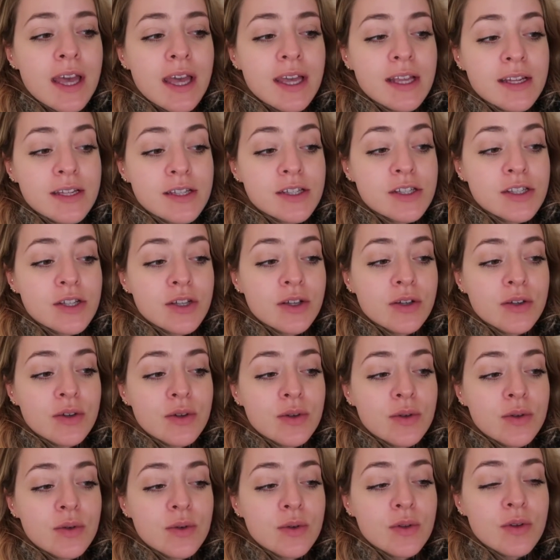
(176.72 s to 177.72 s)

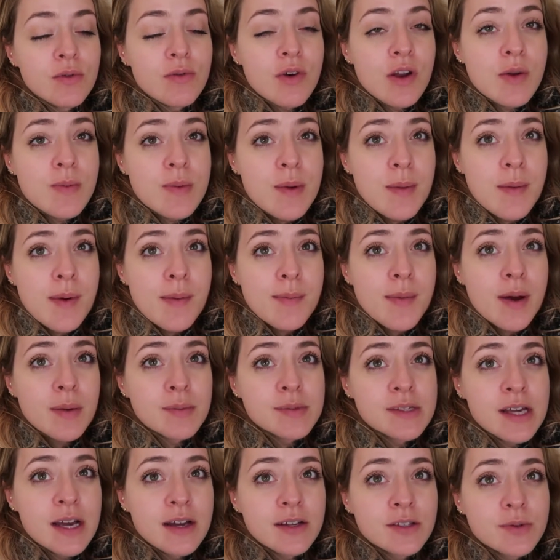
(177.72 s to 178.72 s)
into the room in my
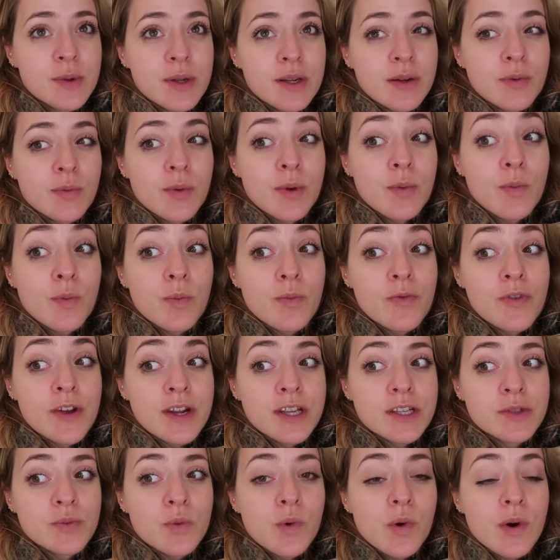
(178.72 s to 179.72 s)
mum's house when we
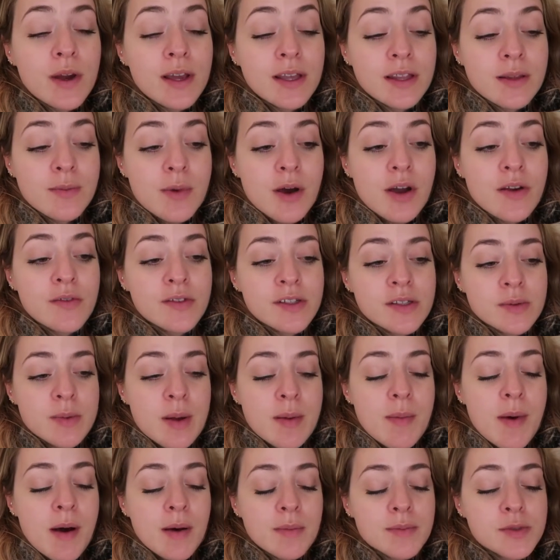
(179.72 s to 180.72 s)
finished walking them over to
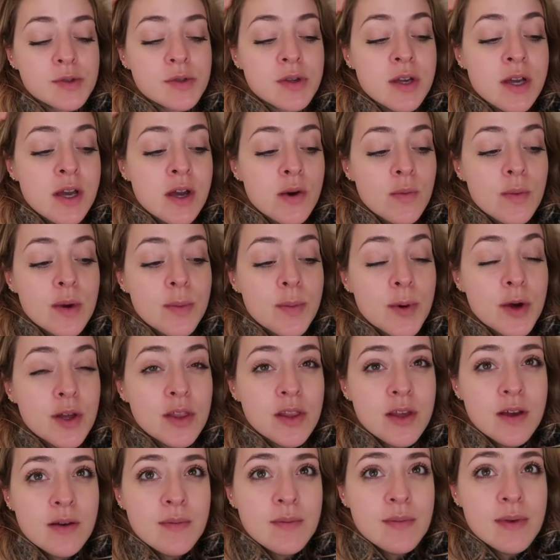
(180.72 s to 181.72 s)
my mum's. We
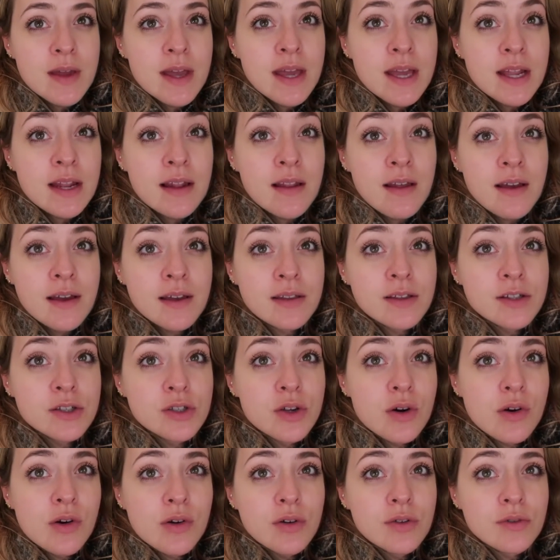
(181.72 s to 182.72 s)
put them in like the
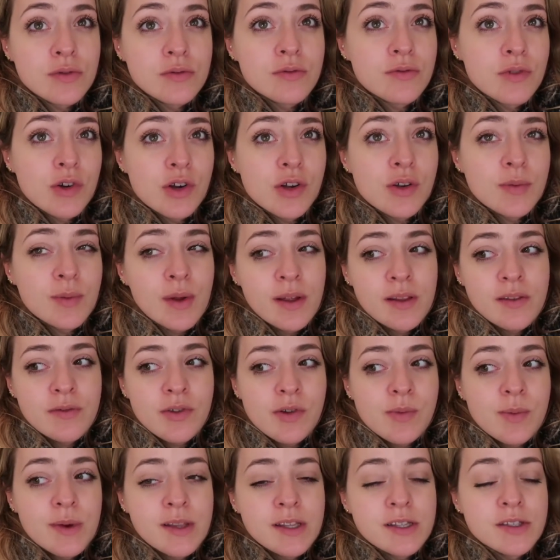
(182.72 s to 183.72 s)
dog room, like the
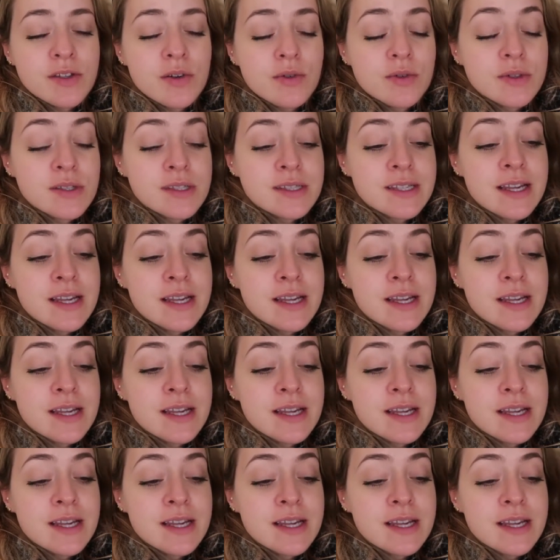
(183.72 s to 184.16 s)
room where the dogs